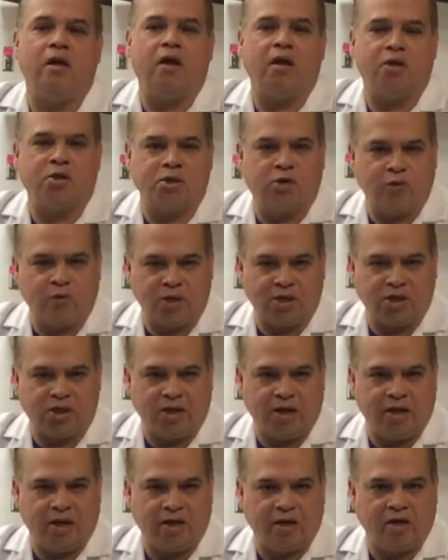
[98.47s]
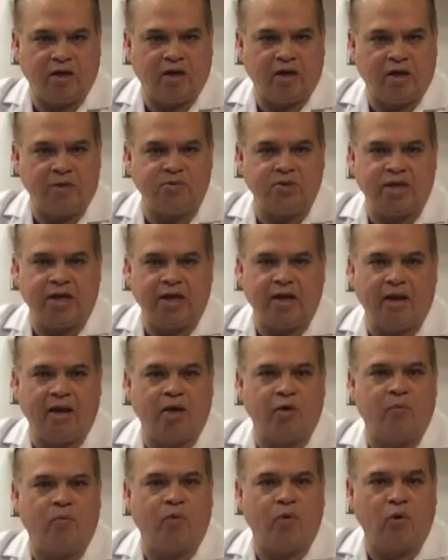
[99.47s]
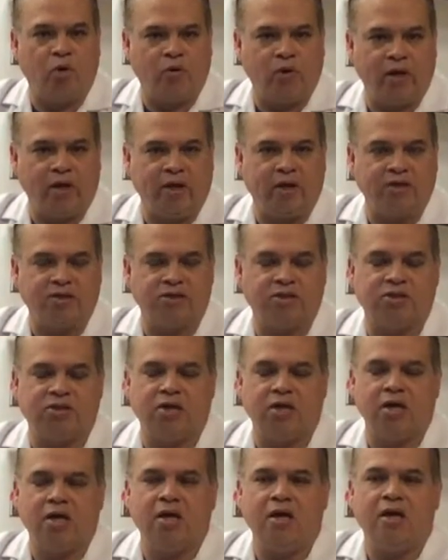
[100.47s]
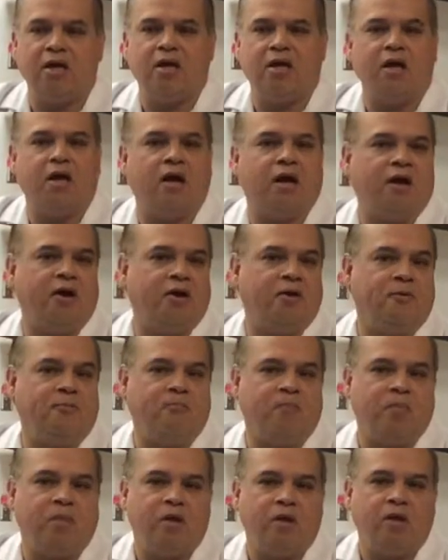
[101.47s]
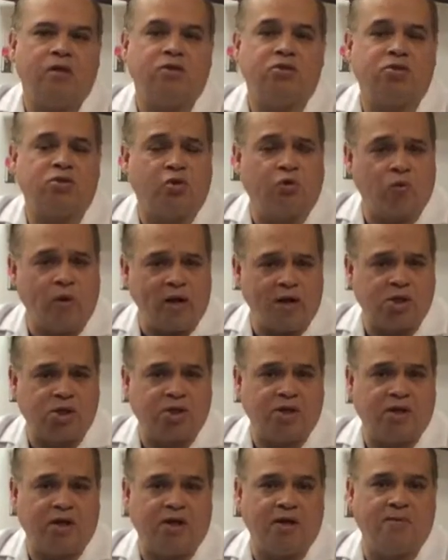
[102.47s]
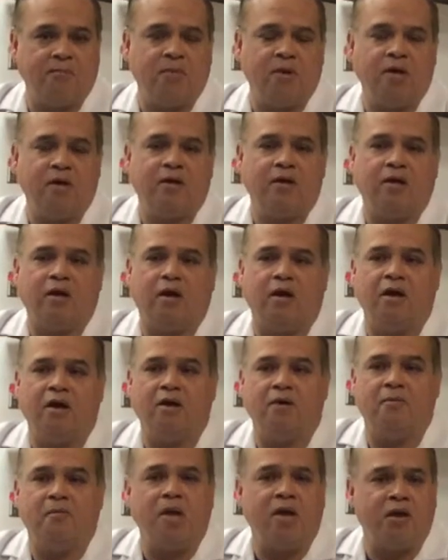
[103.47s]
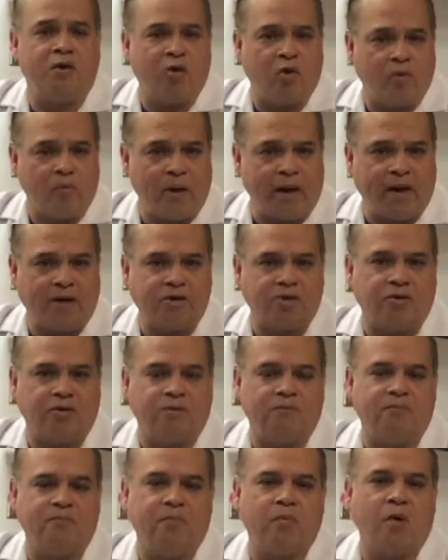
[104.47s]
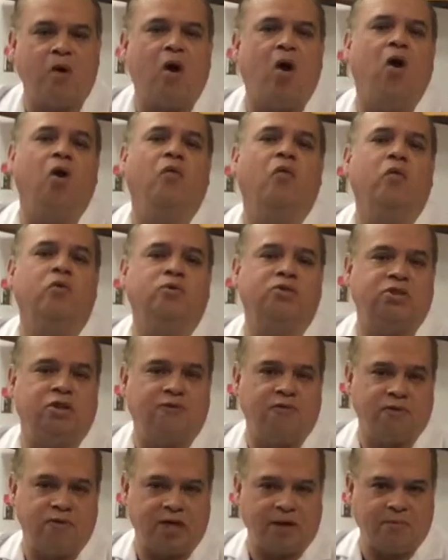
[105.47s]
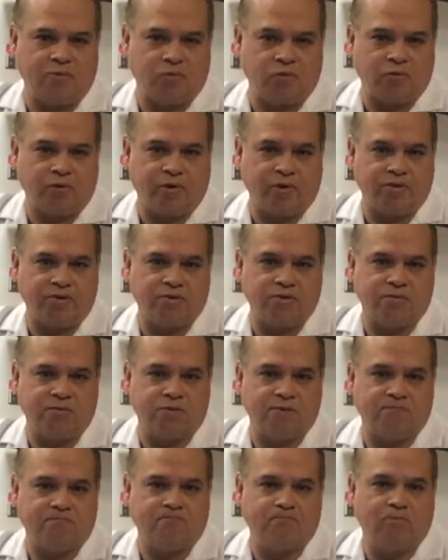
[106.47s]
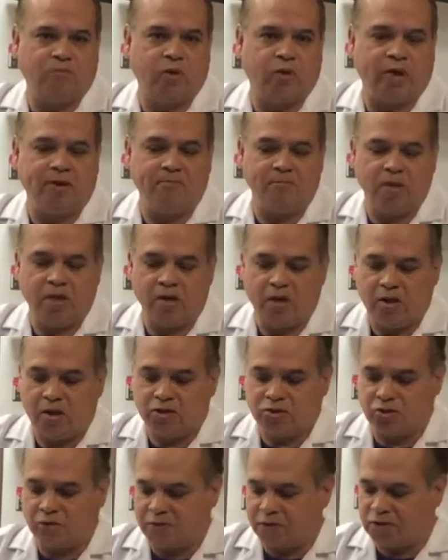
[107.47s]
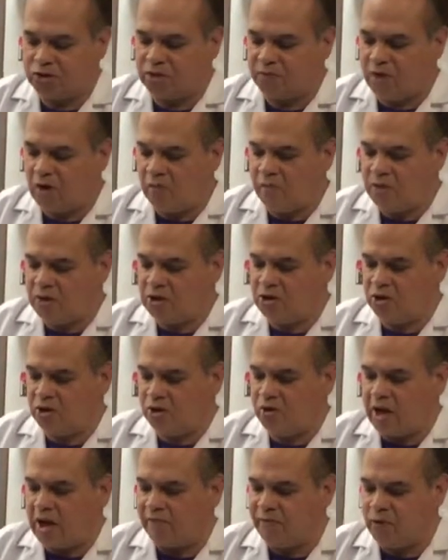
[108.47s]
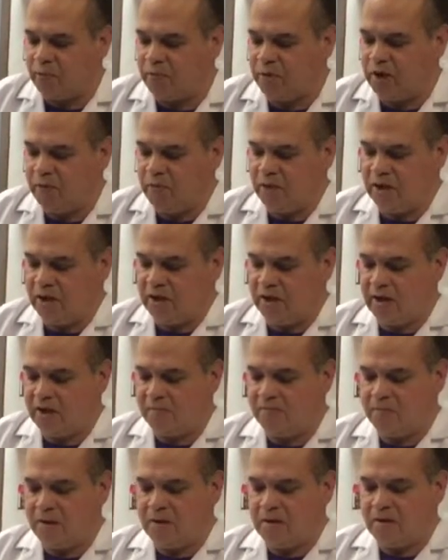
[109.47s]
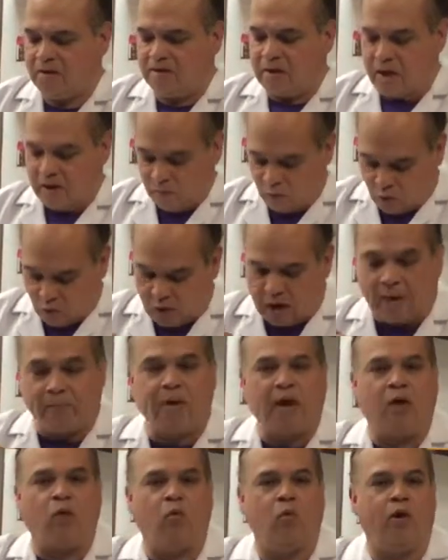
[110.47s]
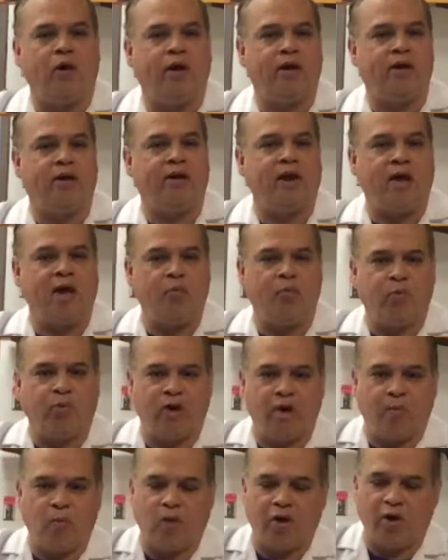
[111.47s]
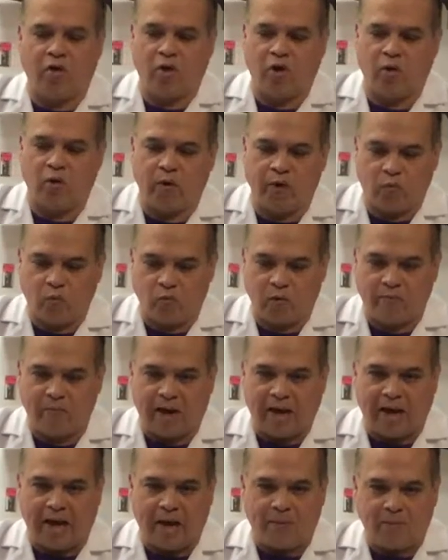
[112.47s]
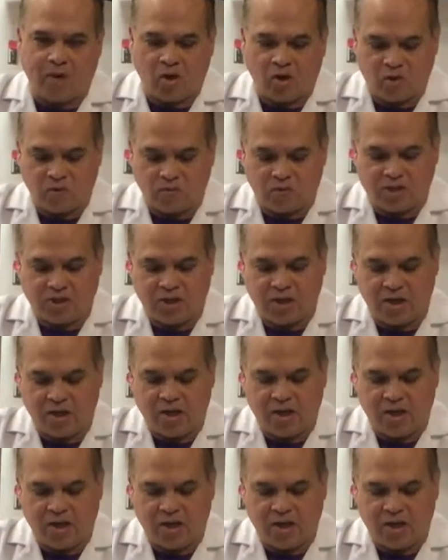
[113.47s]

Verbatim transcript: Escherichia, Klebsiella, Proteus, um, Serratia, um, Enterobacter, all those different types of organisms, okay? So first of all, be sure you have your PPE. I'm, I'm not wearing an apron, I'm gonna go ahead and wear my lab coat.